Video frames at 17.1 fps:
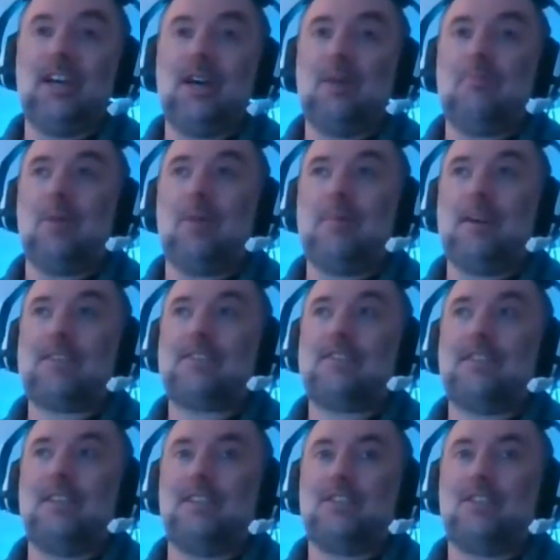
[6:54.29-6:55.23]
My maths
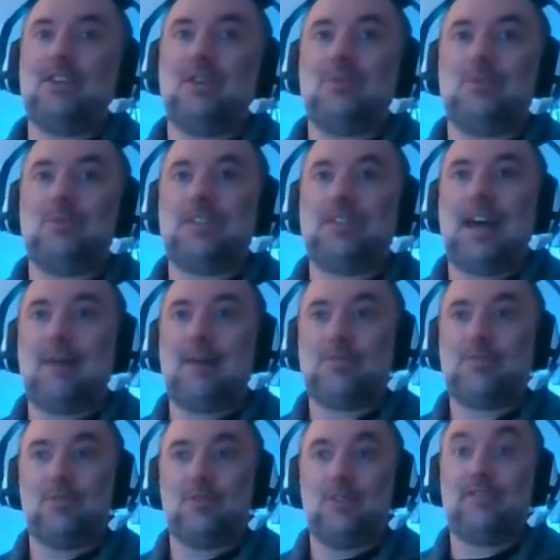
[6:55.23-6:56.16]
teacher was
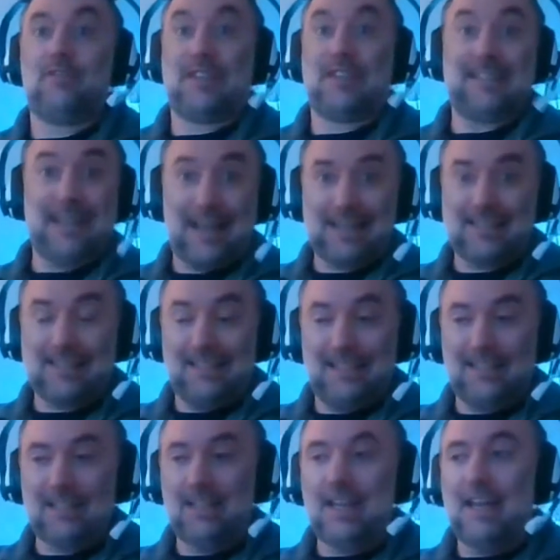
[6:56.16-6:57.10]
absolutely
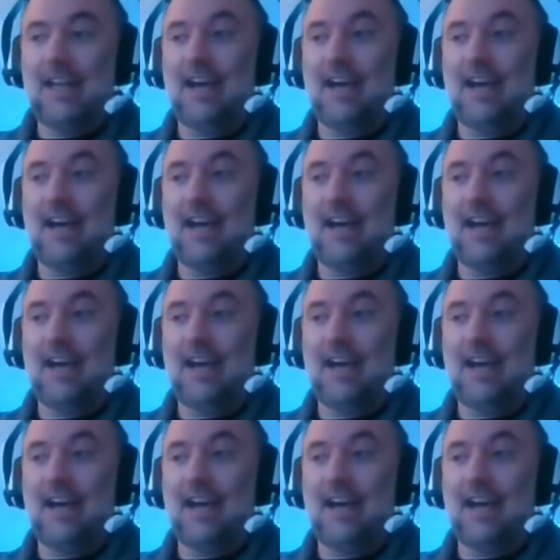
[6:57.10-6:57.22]
fantastic.